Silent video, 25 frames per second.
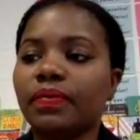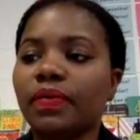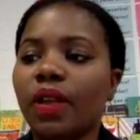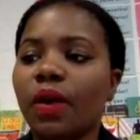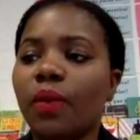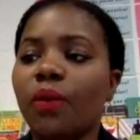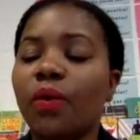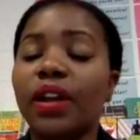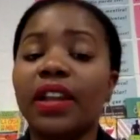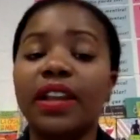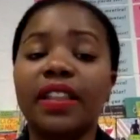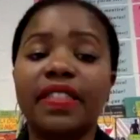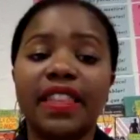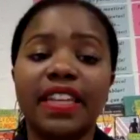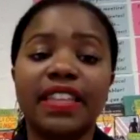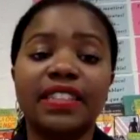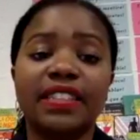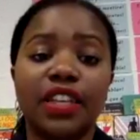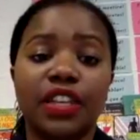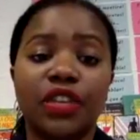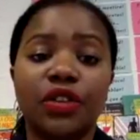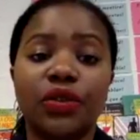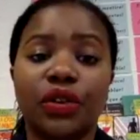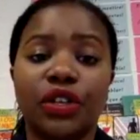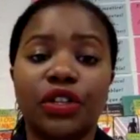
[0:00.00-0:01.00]
the things
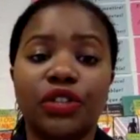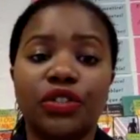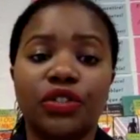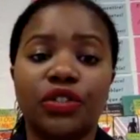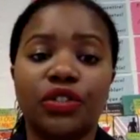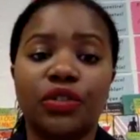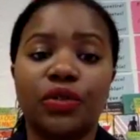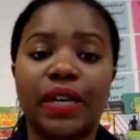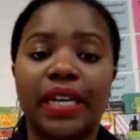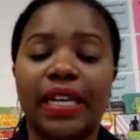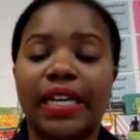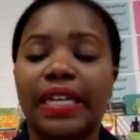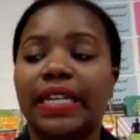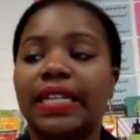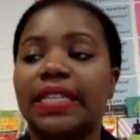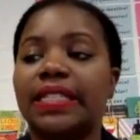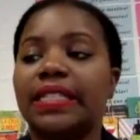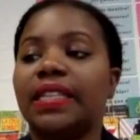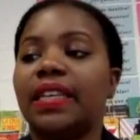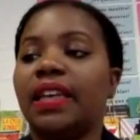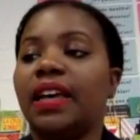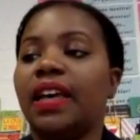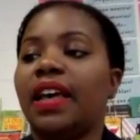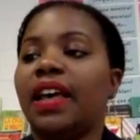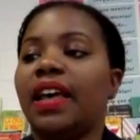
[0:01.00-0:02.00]
that you can do
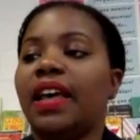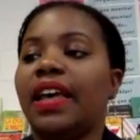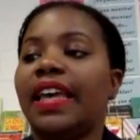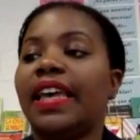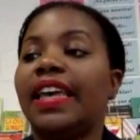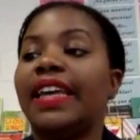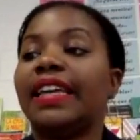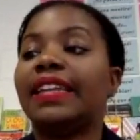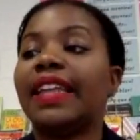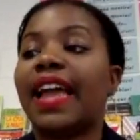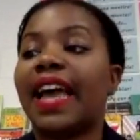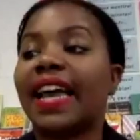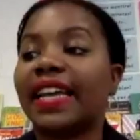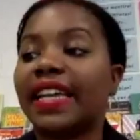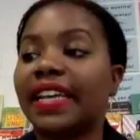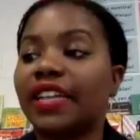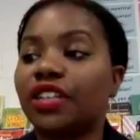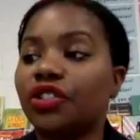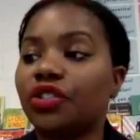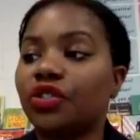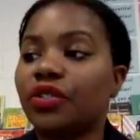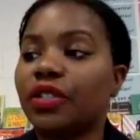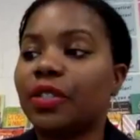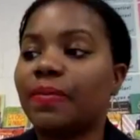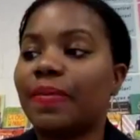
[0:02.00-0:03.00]
is ignite
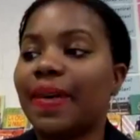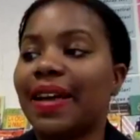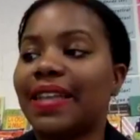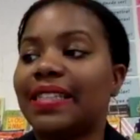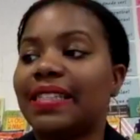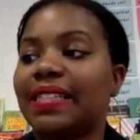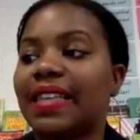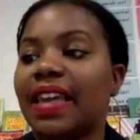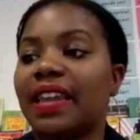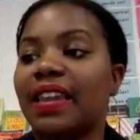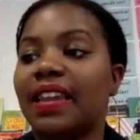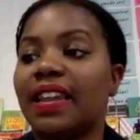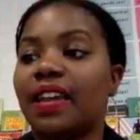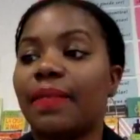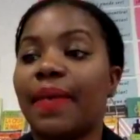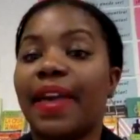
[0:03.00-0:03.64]
interest by setting up